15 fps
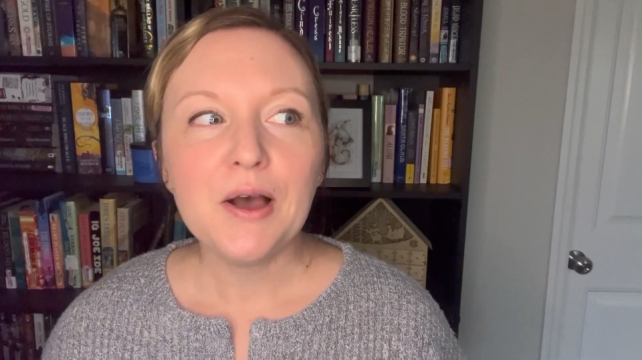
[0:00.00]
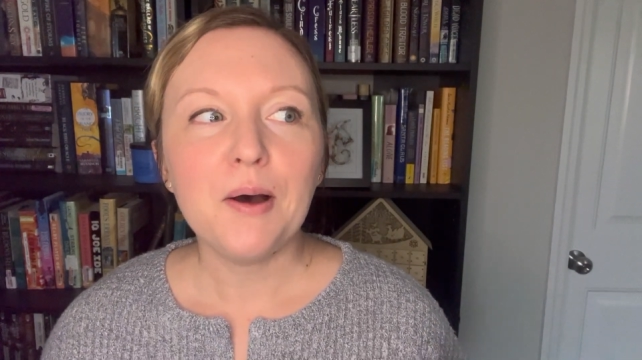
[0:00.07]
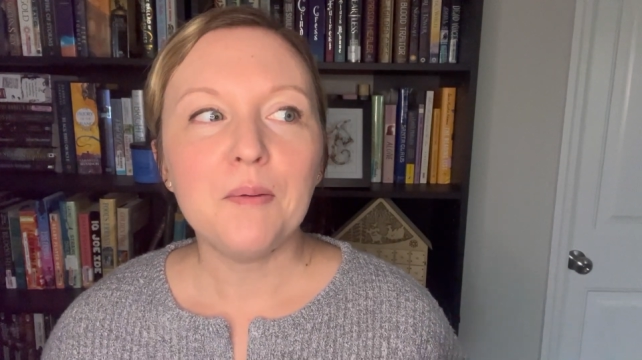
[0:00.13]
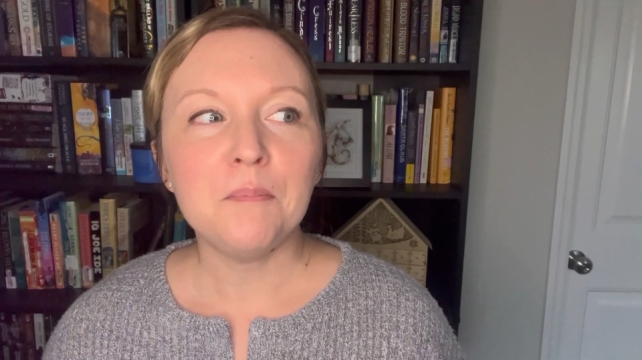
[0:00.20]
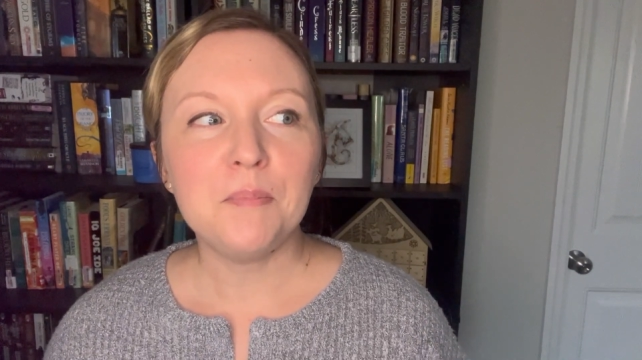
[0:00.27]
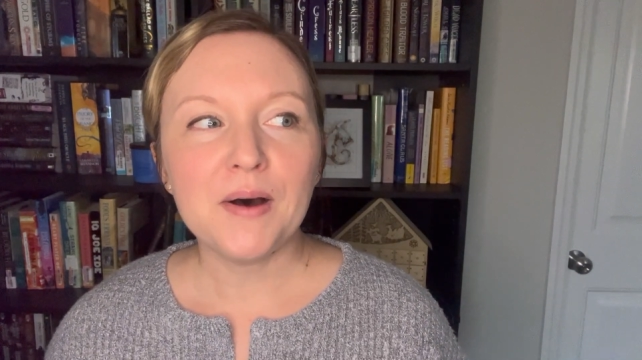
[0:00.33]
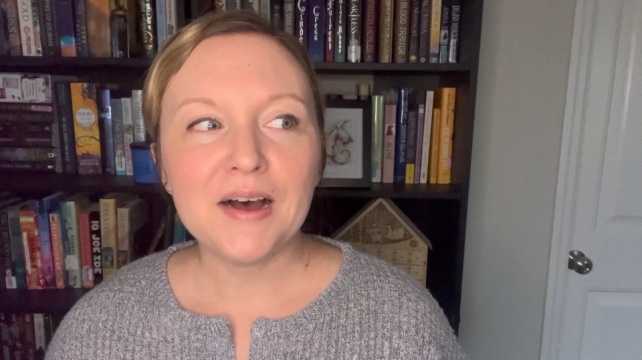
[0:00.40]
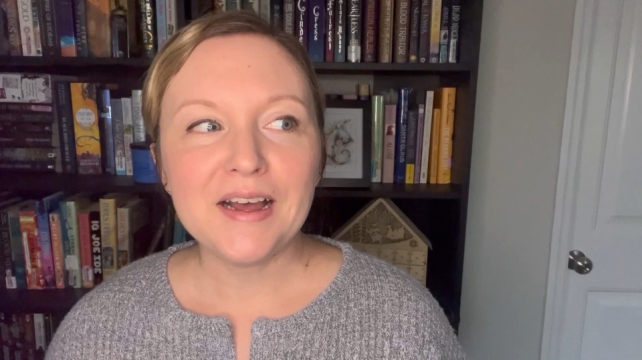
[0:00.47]

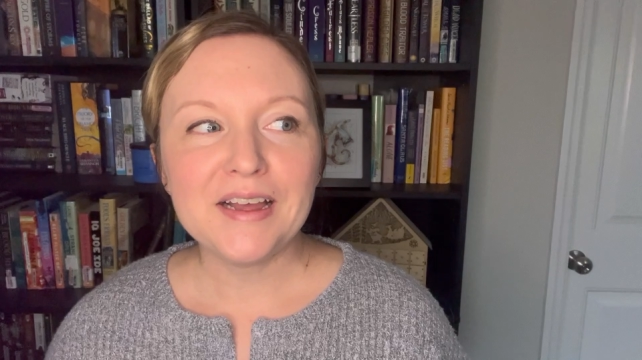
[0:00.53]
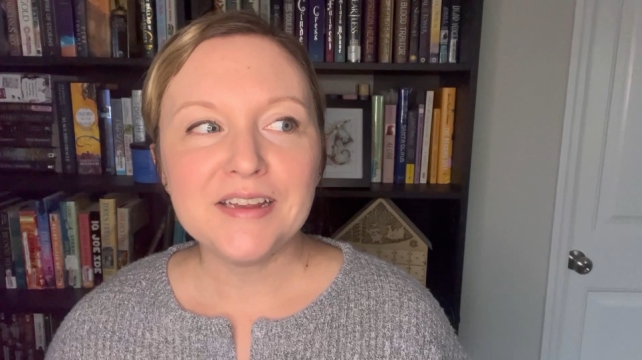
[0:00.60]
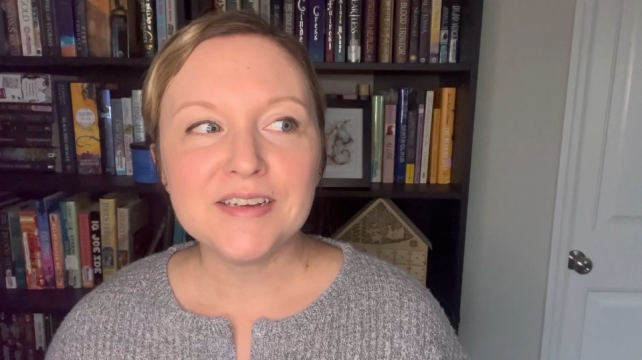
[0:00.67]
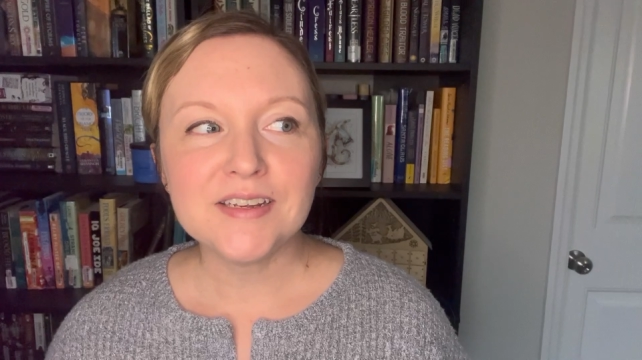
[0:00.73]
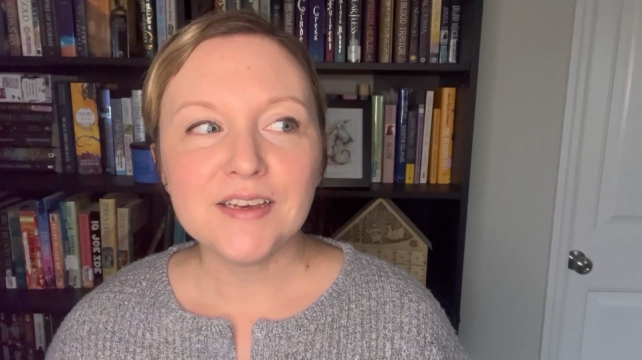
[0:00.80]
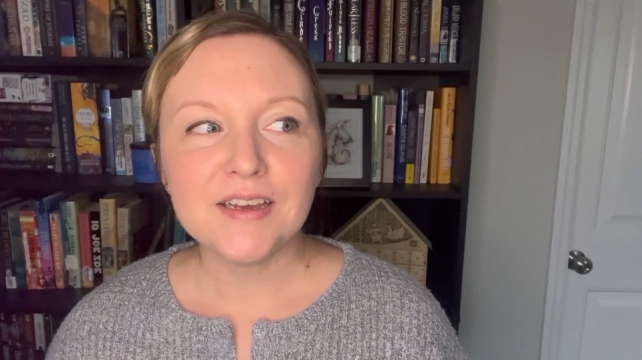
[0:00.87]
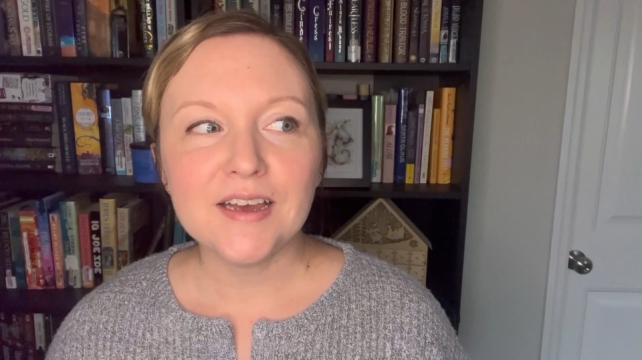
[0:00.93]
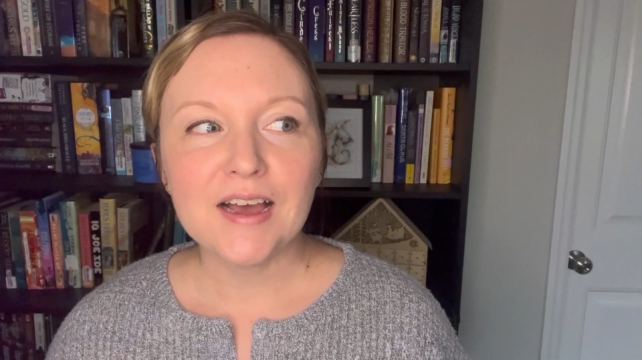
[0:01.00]
but
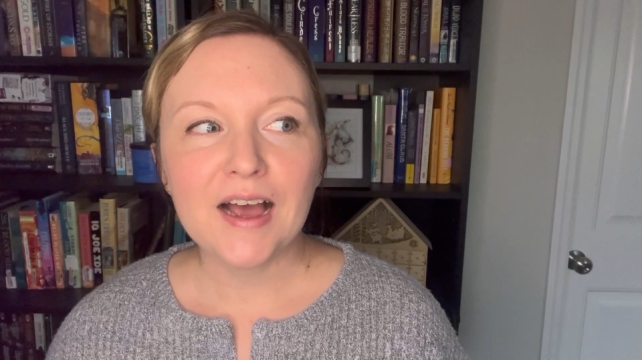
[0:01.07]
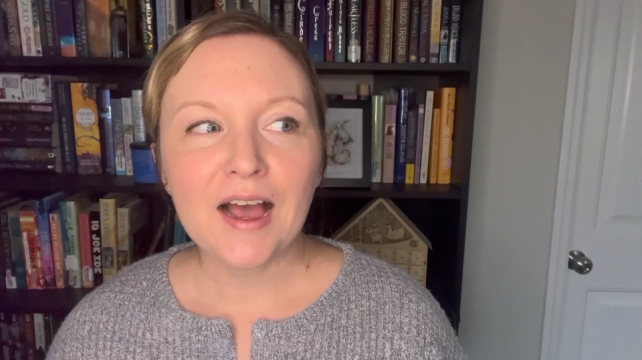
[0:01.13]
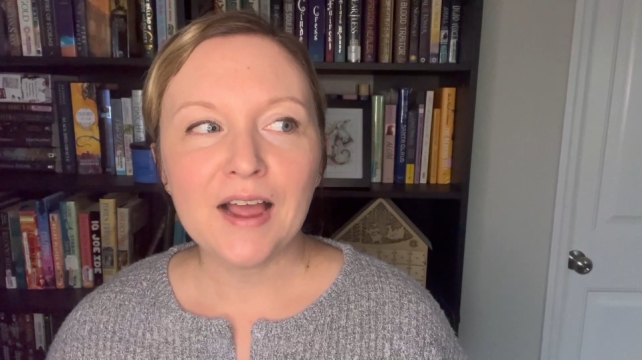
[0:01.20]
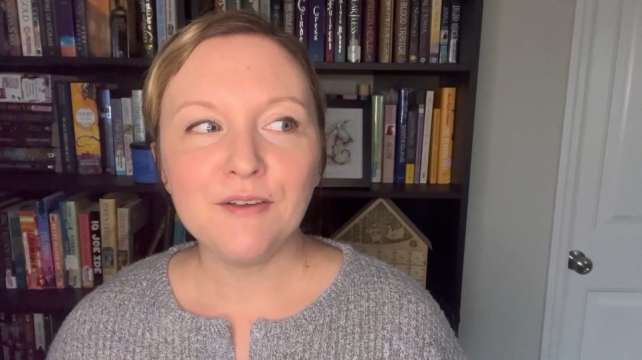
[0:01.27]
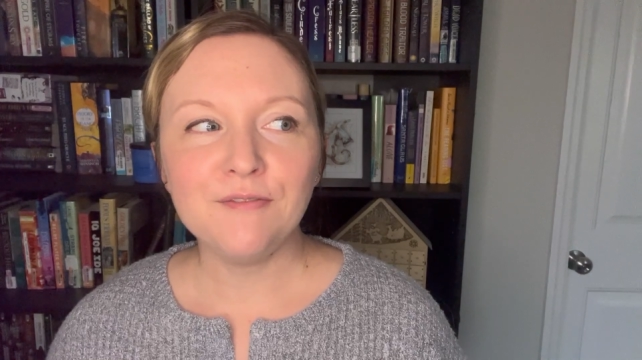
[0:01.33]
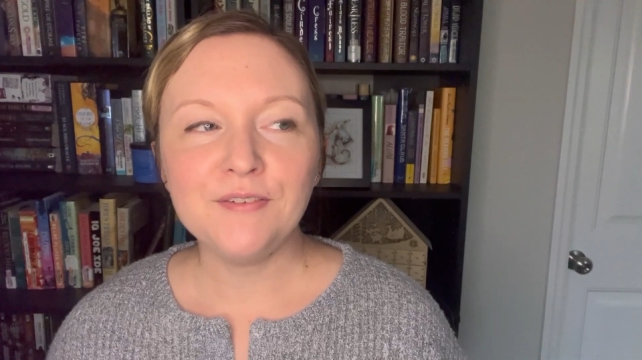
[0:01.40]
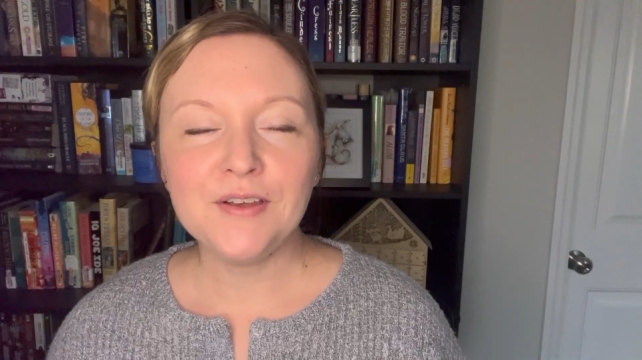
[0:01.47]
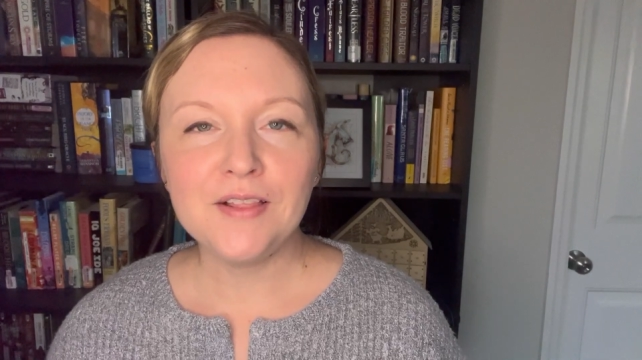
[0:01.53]
I
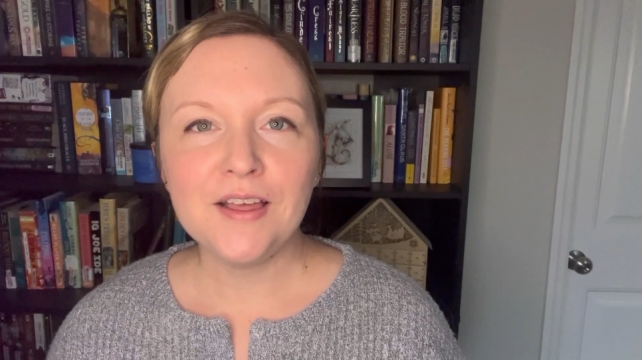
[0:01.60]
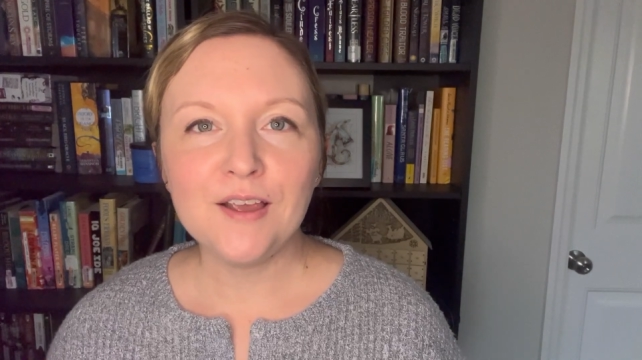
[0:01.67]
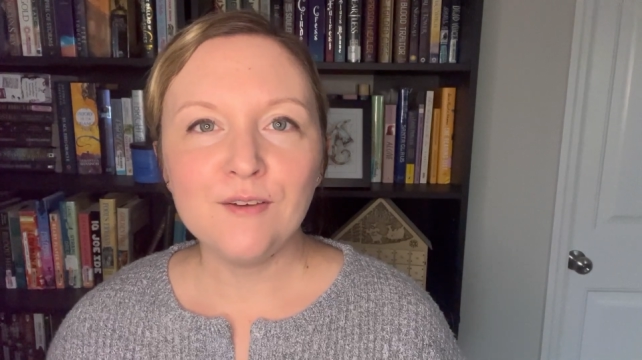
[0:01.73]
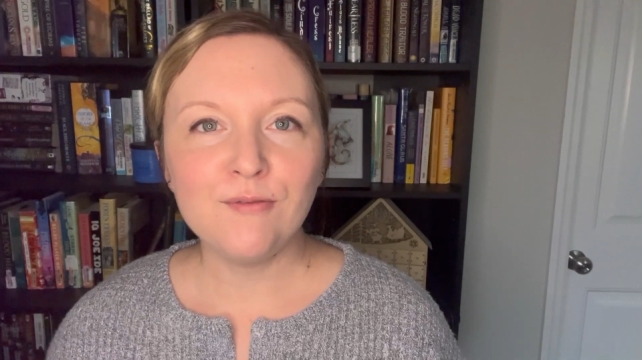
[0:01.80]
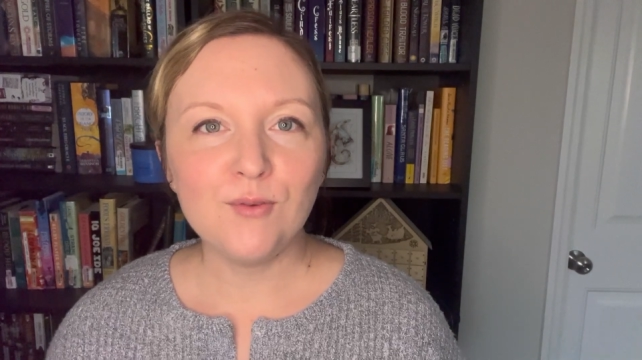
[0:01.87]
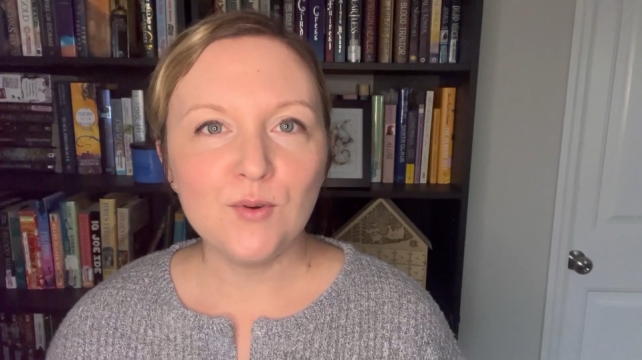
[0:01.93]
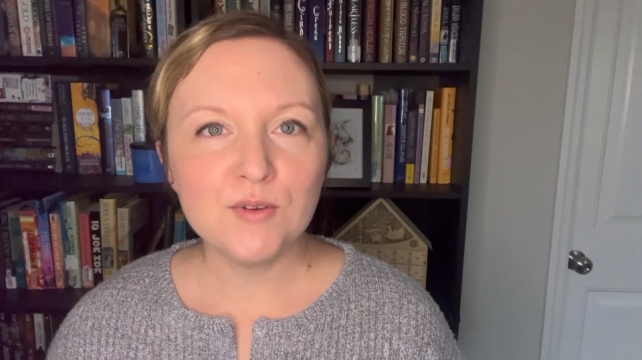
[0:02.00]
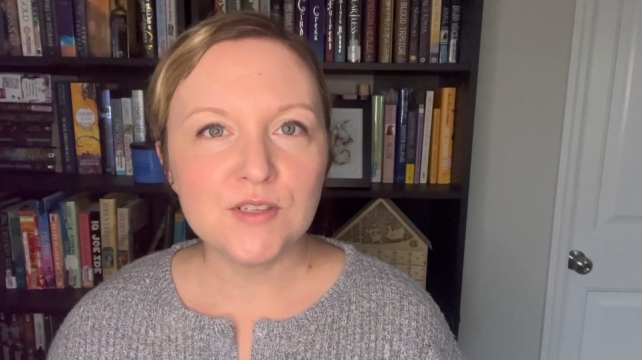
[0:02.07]
feel like
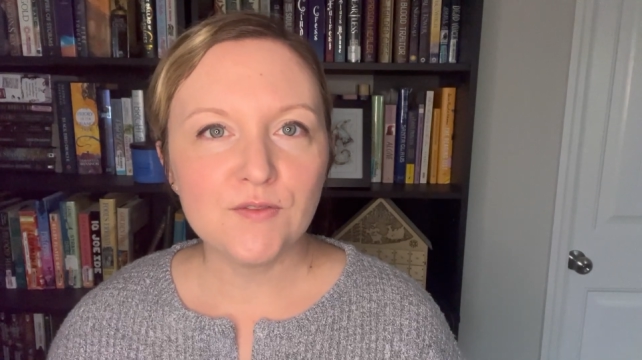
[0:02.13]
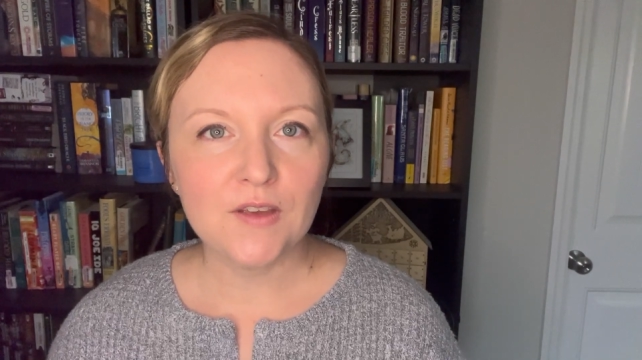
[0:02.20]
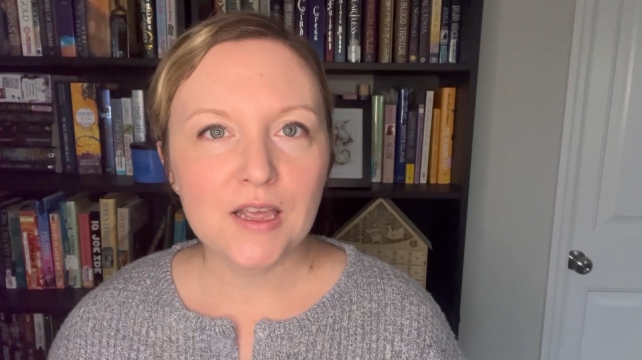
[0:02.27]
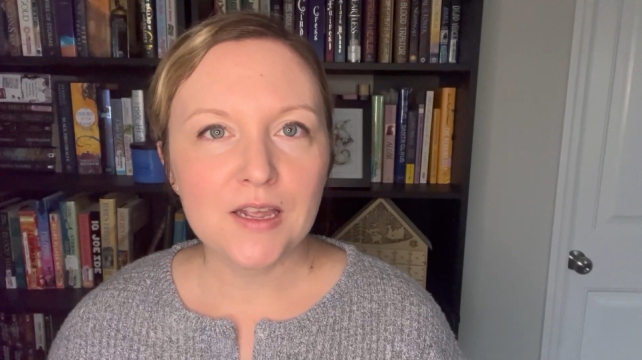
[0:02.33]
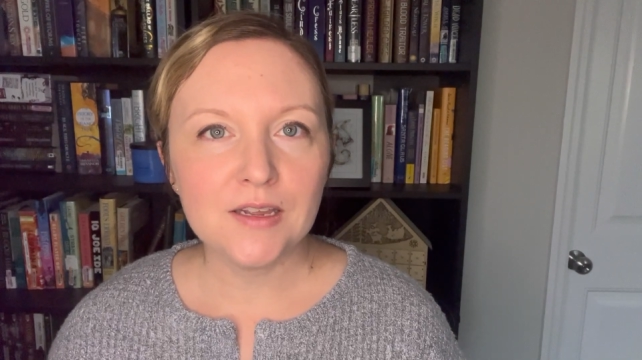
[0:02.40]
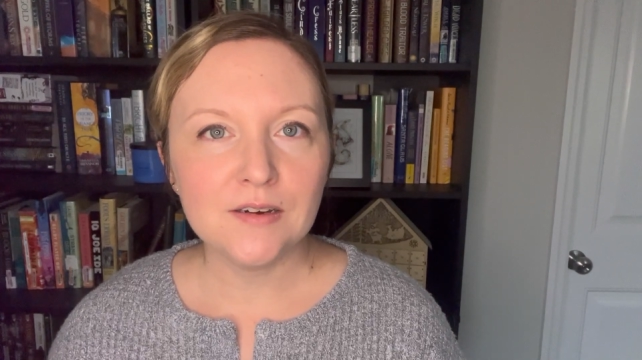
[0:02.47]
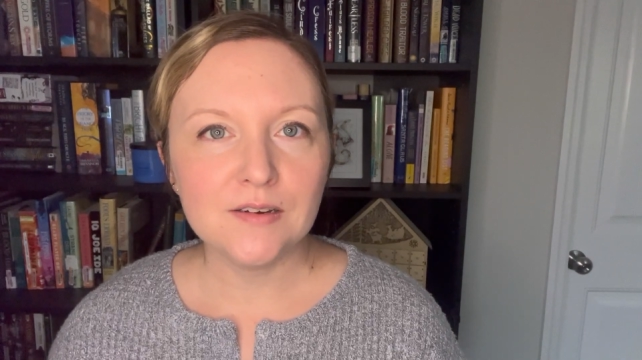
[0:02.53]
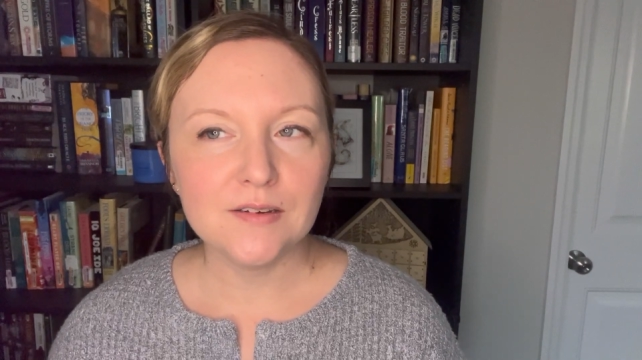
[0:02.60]
Fool's
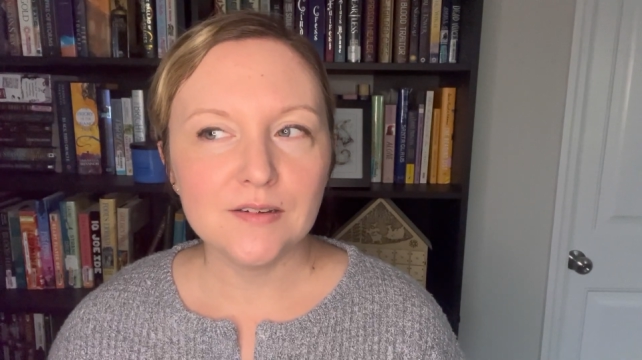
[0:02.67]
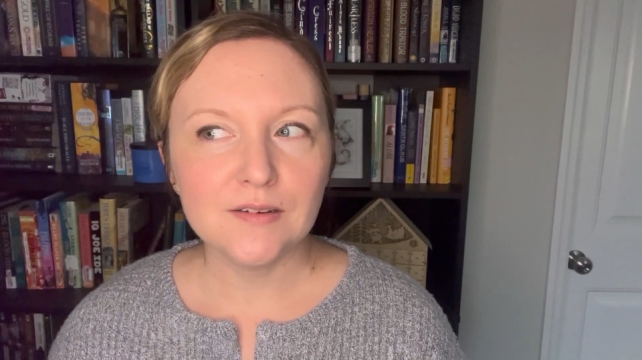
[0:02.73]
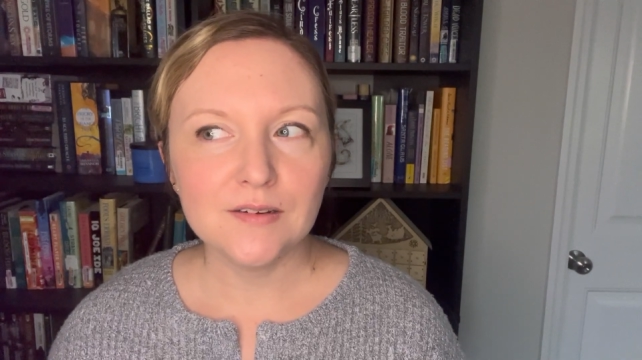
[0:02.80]
Fate